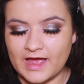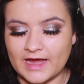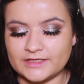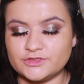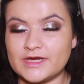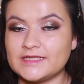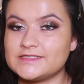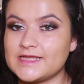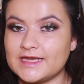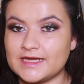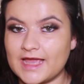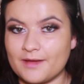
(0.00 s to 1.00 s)

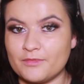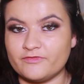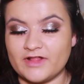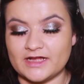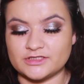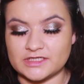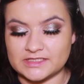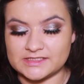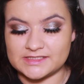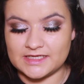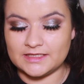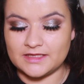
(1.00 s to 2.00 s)
Hydrating Camouflage
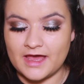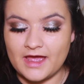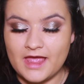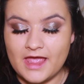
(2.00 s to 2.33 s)
Concealer,